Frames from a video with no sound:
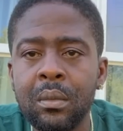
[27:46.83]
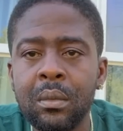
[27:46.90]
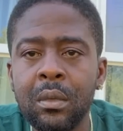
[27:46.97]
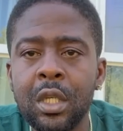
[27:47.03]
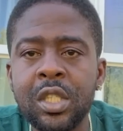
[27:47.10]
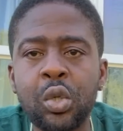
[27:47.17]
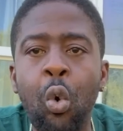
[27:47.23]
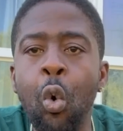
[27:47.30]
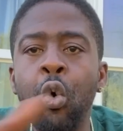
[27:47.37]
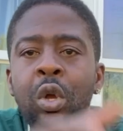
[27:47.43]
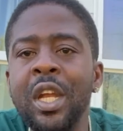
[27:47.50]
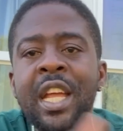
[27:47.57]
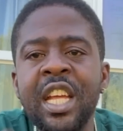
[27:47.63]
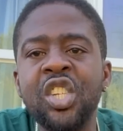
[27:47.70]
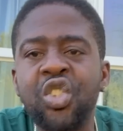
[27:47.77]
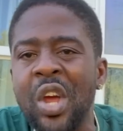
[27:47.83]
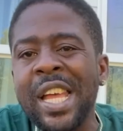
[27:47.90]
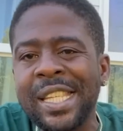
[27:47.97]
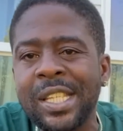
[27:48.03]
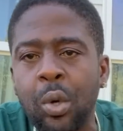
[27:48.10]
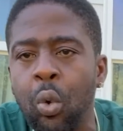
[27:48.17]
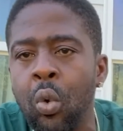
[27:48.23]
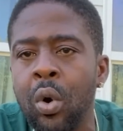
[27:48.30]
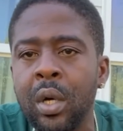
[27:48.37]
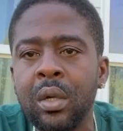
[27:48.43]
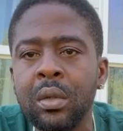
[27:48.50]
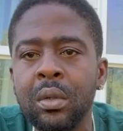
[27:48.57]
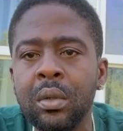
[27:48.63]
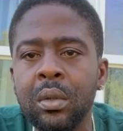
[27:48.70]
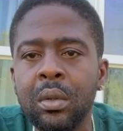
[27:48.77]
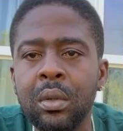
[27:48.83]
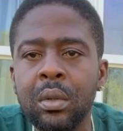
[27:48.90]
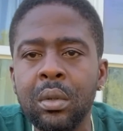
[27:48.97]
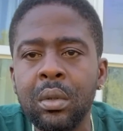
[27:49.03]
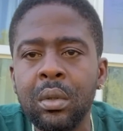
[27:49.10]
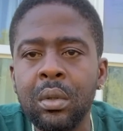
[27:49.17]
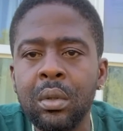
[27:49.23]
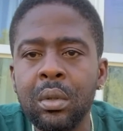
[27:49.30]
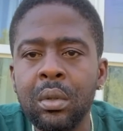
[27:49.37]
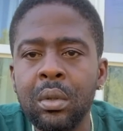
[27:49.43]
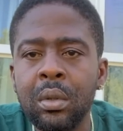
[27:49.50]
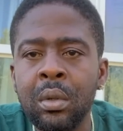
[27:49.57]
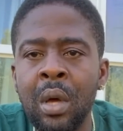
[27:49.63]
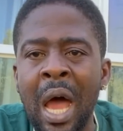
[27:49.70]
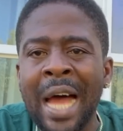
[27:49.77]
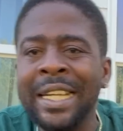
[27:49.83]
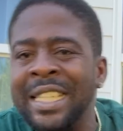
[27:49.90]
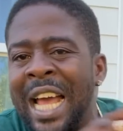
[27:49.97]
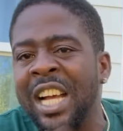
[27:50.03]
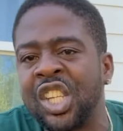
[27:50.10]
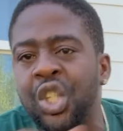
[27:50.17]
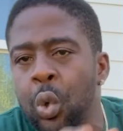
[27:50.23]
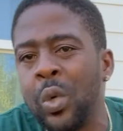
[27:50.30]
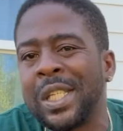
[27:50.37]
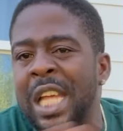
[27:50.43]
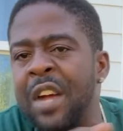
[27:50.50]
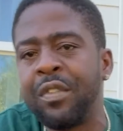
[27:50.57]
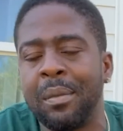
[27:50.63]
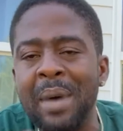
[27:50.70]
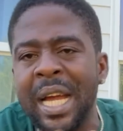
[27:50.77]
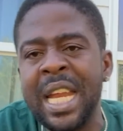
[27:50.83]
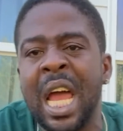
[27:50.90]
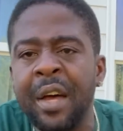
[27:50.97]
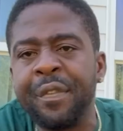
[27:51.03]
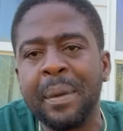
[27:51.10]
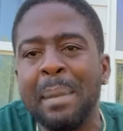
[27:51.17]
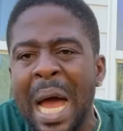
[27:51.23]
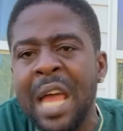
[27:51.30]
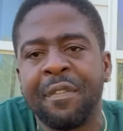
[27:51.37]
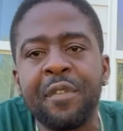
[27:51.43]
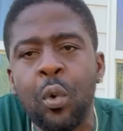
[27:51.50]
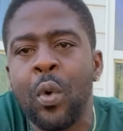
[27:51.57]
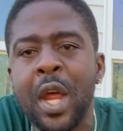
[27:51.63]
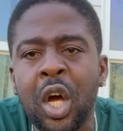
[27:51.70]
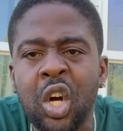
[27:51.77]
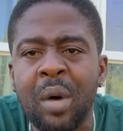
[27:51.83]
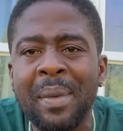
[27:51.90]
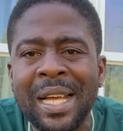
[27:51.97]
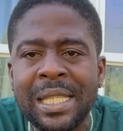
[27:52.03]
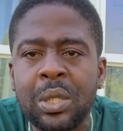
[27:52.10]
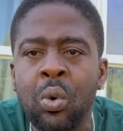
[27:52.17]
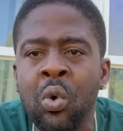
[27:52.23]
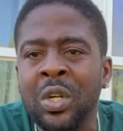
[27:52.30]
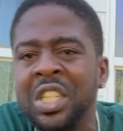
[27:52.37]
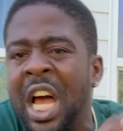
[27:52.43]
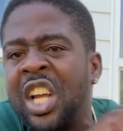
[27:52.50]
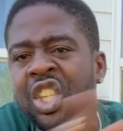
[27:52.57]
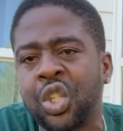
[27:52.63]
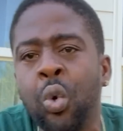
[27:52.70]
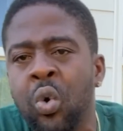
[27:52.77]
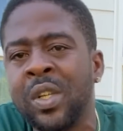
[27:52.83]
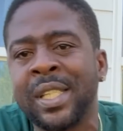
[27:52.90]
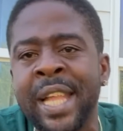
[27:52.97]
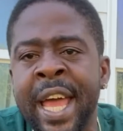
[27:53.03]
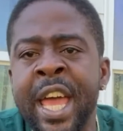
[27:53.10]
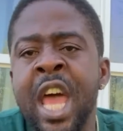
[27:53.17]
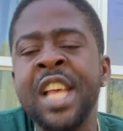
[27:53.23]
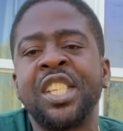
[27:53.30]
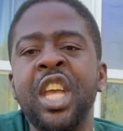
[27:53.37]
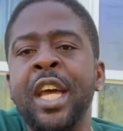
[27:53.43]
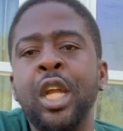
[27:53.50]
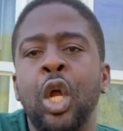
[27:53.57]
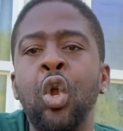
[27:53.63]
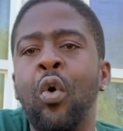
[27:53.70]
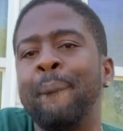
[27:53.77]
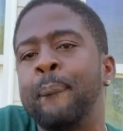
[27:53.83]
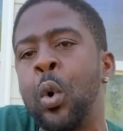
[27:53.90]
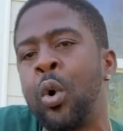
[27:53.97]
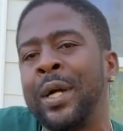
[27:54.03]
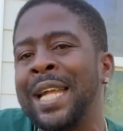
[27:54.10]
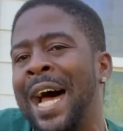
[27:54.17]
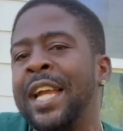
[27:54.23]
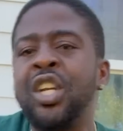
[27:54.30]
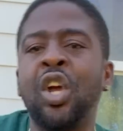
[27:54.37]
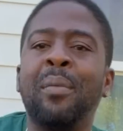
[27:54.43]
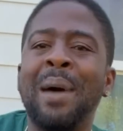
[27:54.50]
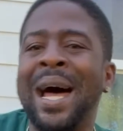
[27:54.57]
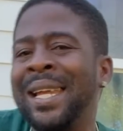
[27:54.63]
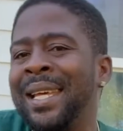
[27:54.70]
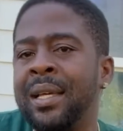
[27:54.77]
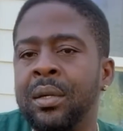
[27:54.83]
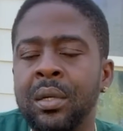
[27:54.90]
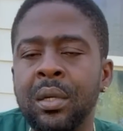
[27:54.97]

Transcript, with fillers: School need dress code. And ah, that shows everybody have to buy for wear come at school. That shows that. So you look more than nobody.